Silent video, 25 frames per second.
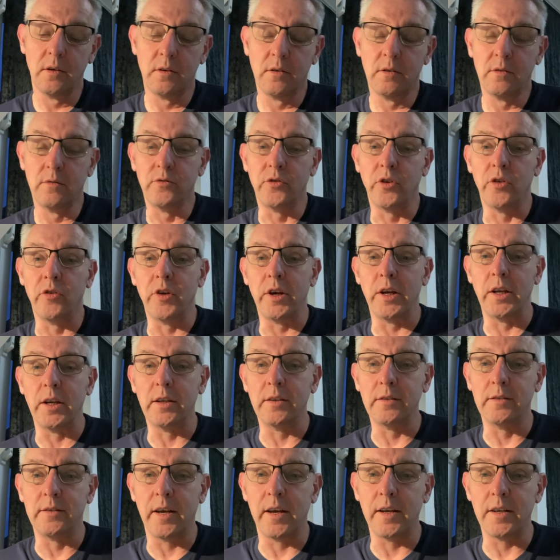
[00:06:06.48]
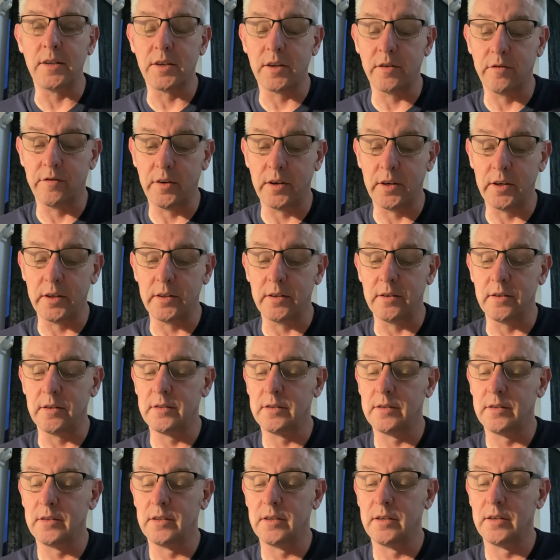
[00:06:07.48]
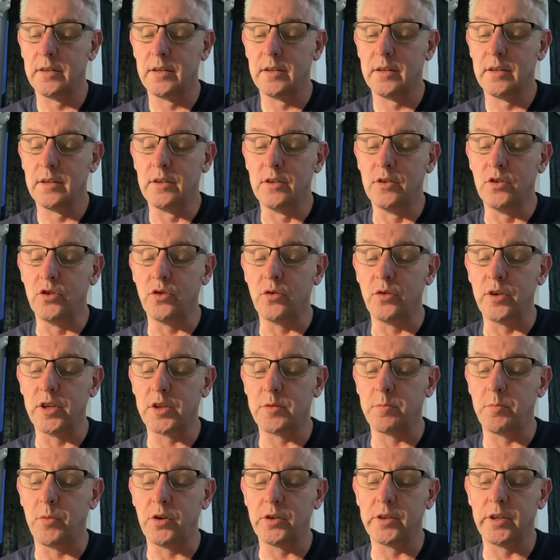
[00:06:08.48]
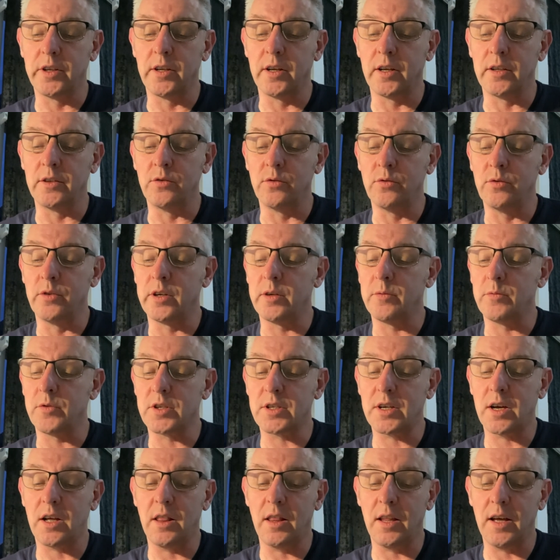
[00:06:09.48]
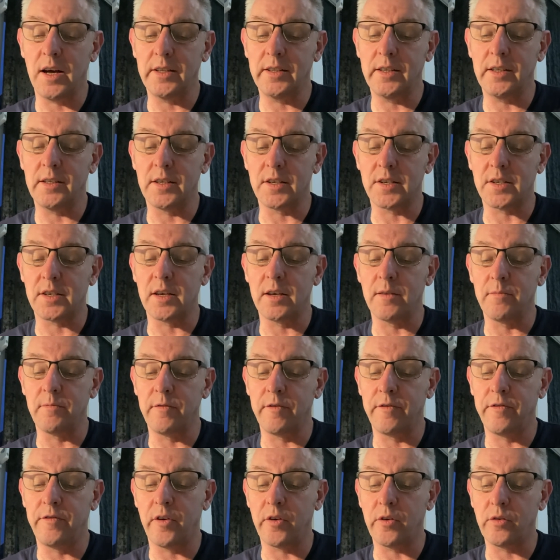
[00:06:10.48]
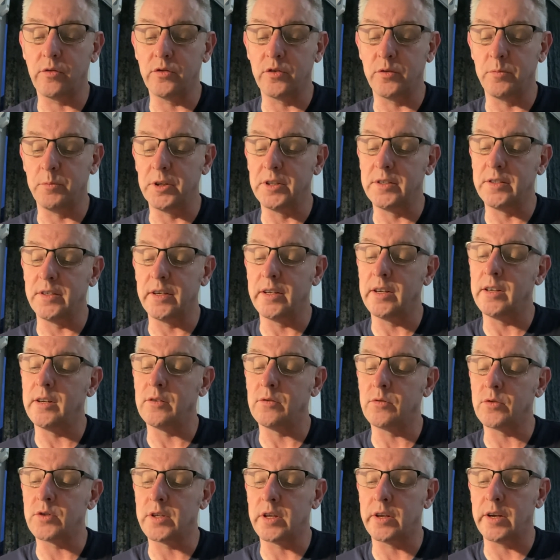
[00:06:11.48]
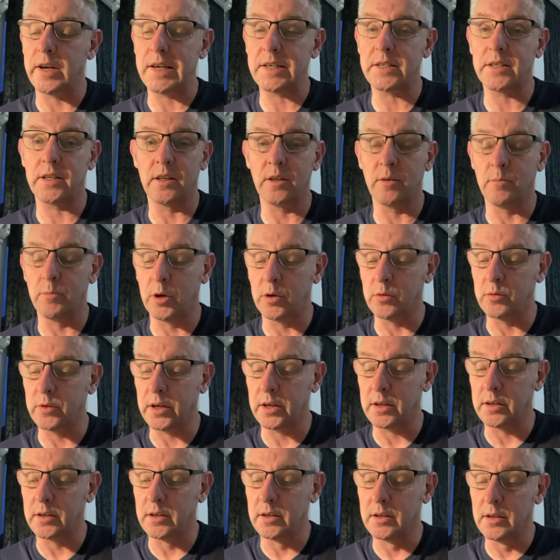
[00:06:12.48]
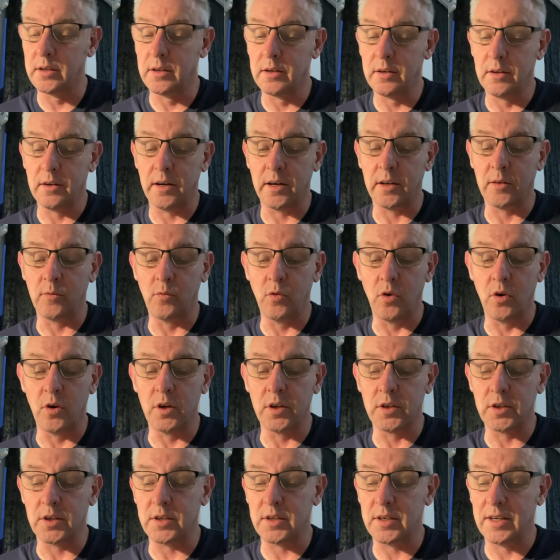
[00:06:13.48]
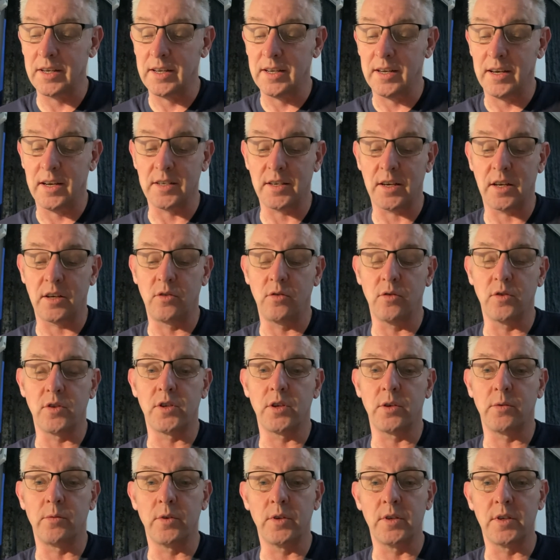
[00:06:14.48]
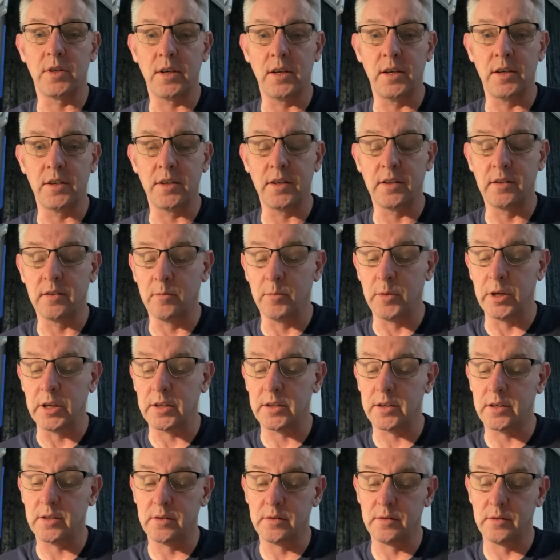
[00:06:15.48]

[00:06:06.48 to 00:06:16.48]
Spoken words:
The rain intensified. Joey spotted a door. It was clad in the same furrowed material as the rest of the building and was, as a consequence, easy to miss.